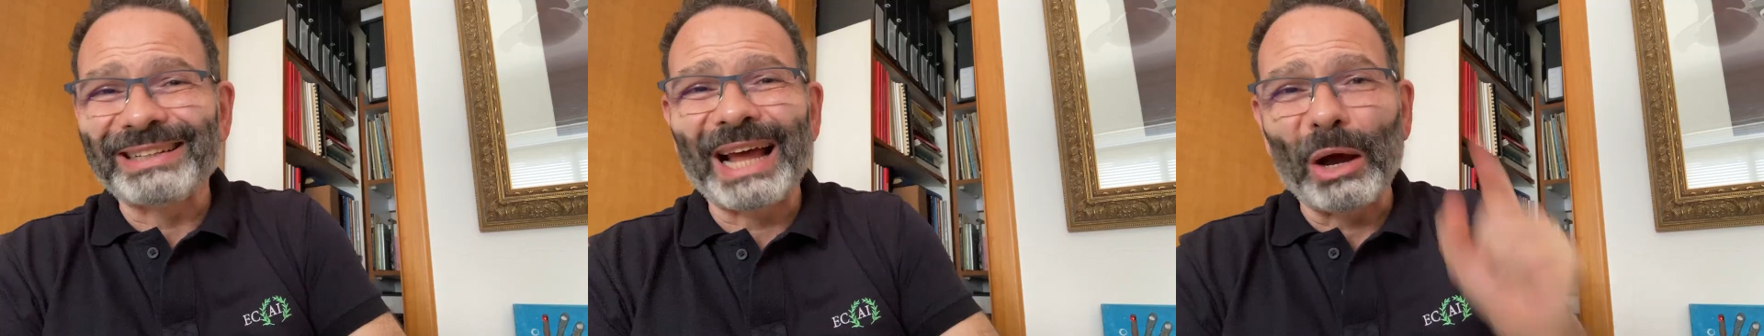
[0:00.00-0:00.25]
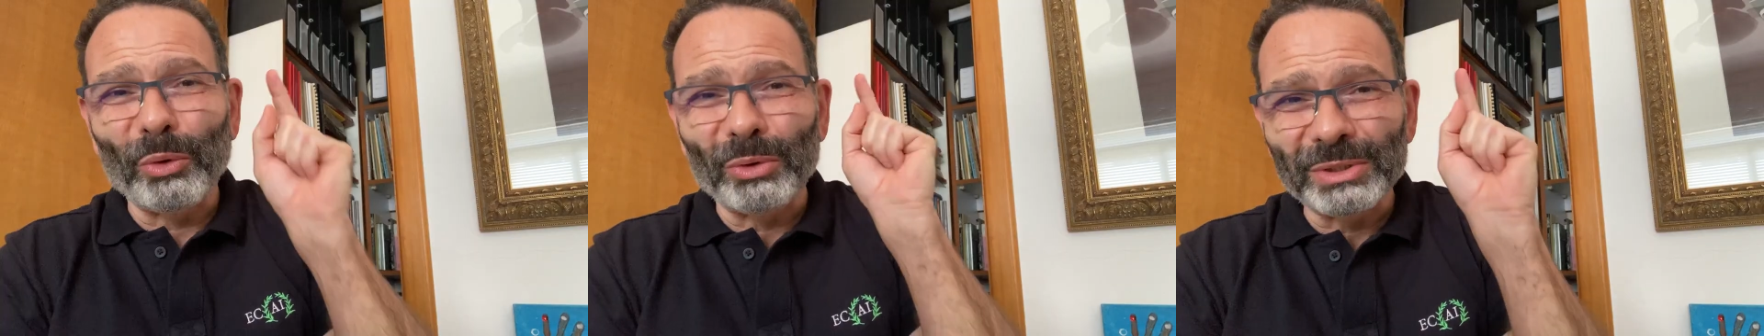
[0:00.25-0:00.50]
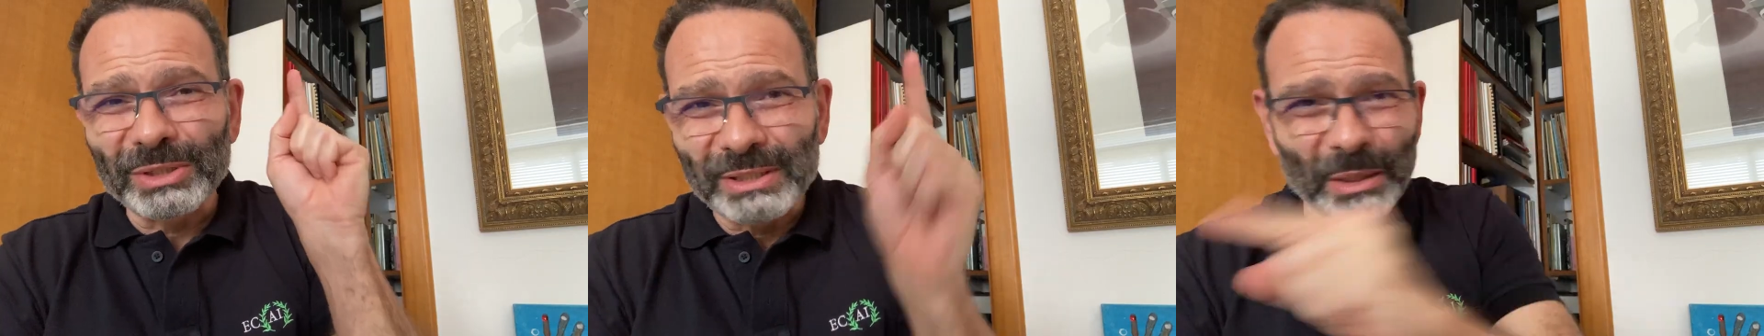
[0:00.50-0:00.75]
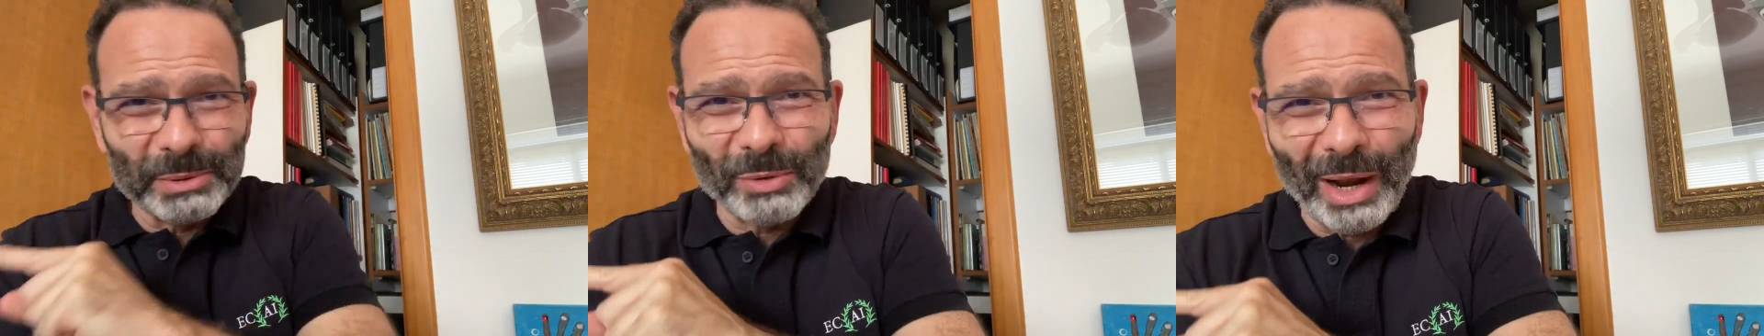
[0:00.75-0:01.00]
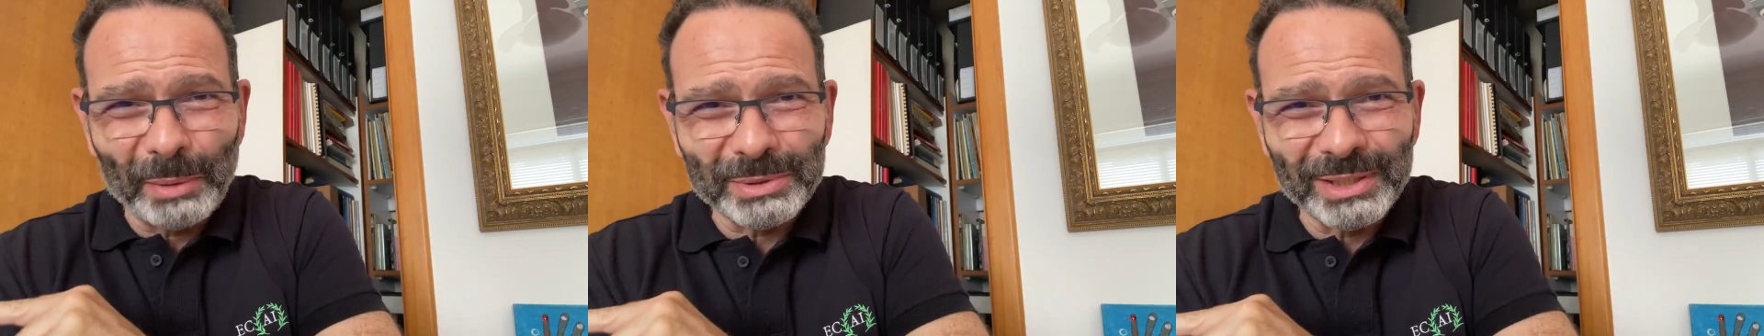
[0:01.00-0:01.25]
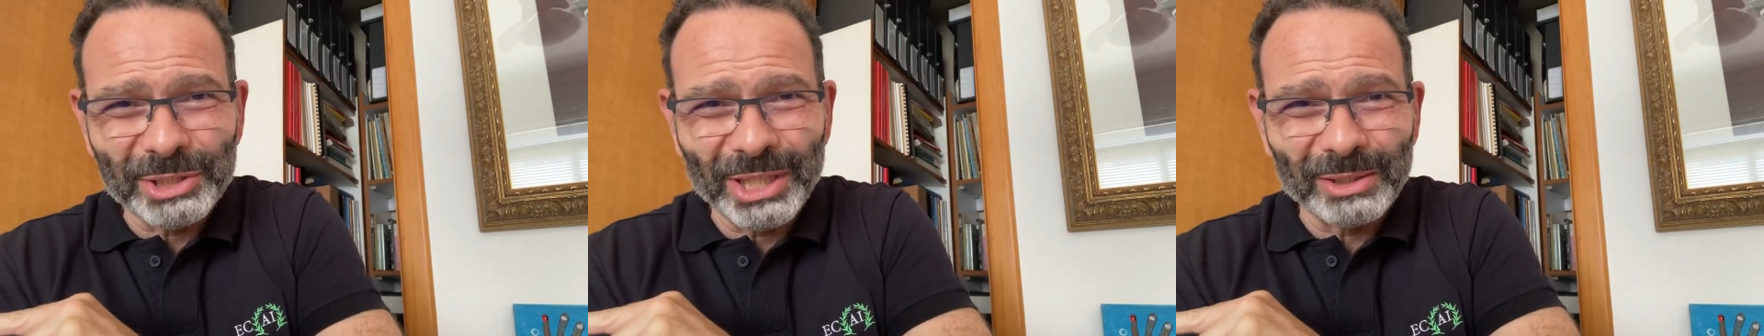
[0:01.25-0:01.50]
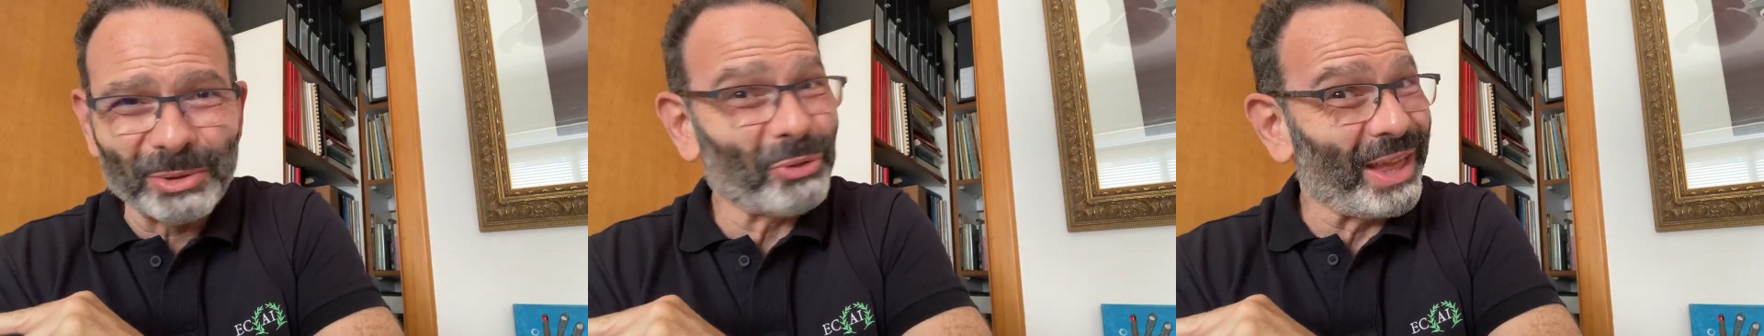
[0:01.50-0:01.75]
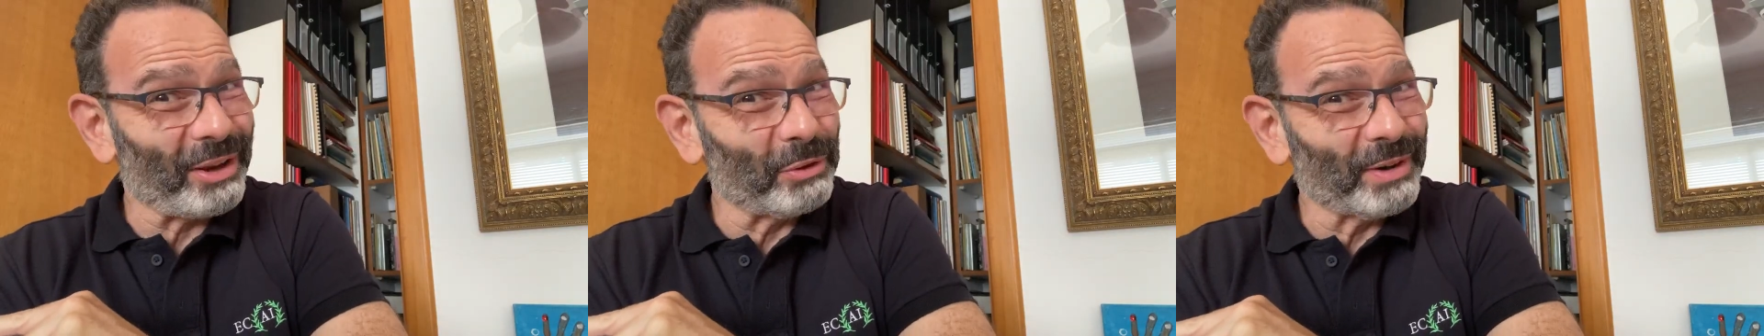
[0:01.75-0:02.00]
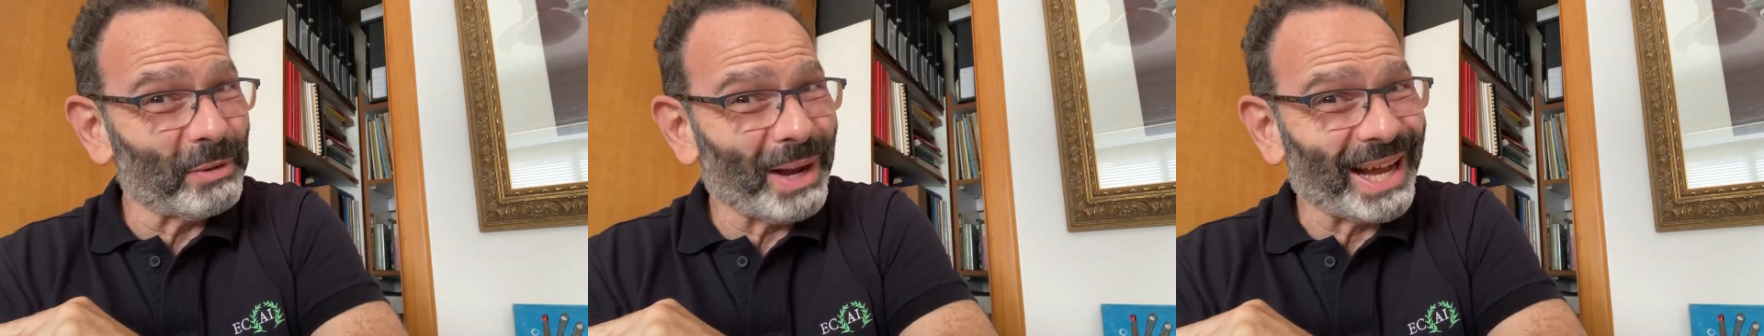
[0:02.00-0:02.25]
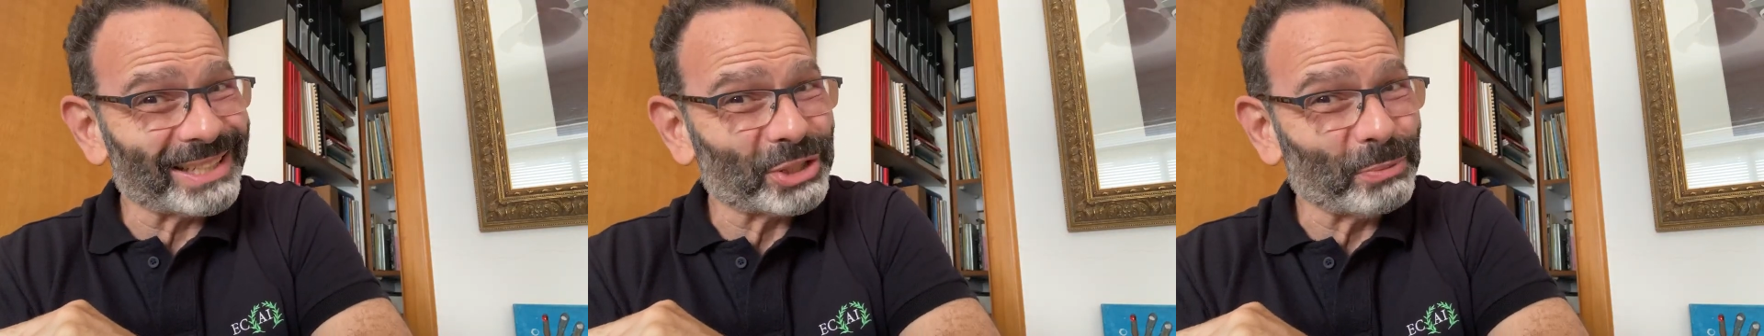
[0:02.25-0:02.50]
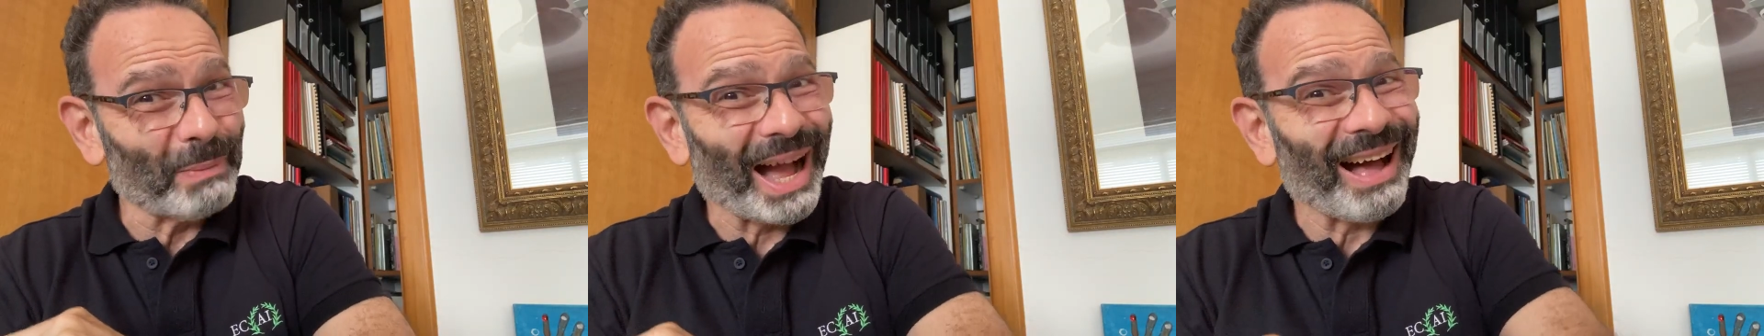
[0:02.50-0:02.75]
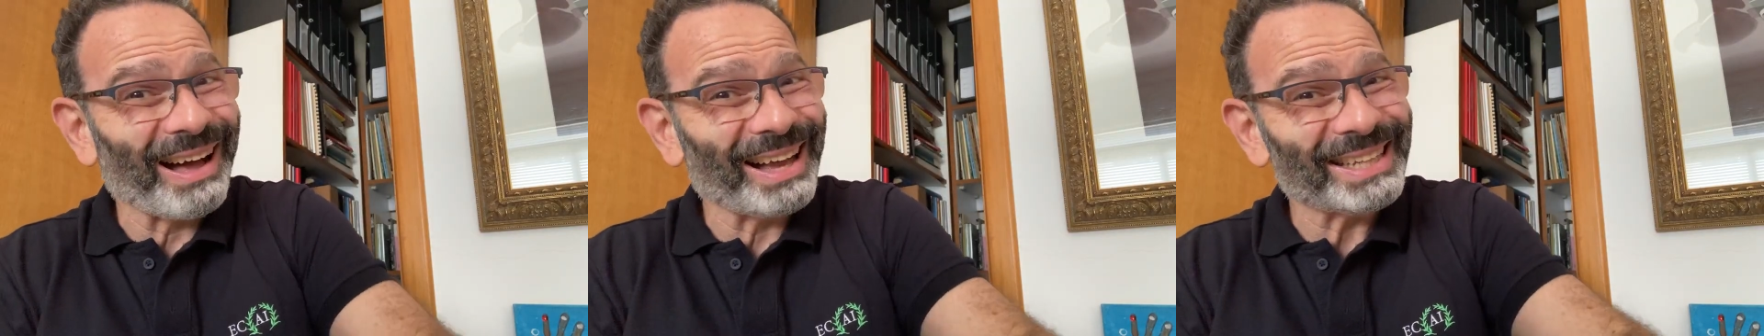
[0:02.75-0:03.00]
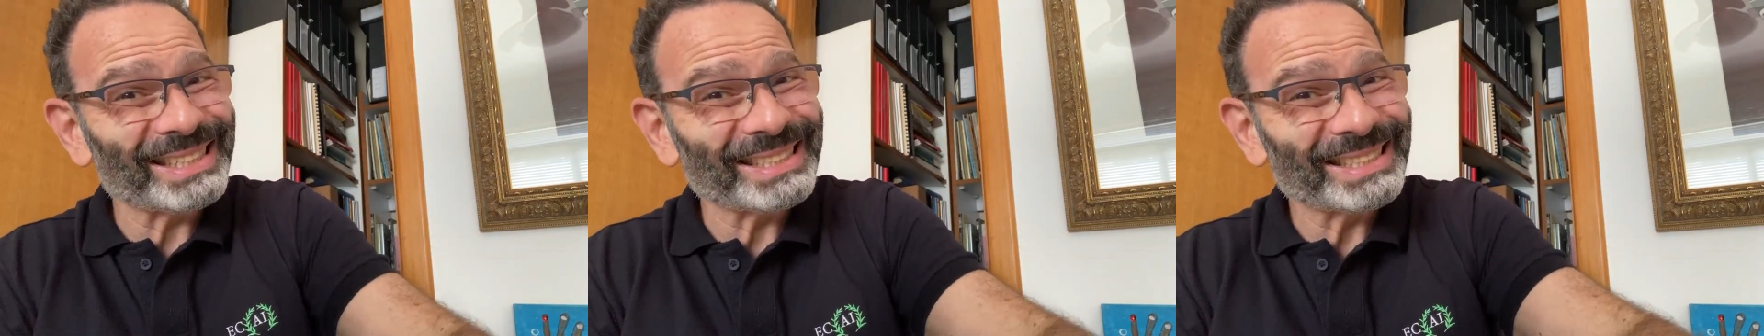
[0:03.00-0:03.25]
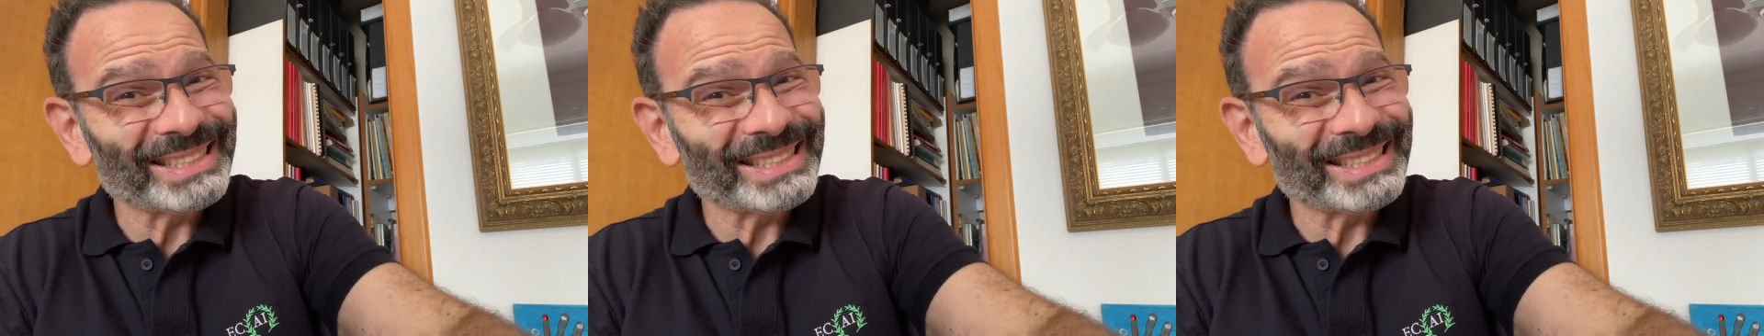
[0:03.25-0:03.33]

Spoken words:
Now, subscribe to the channel. Thank you very much. Bye.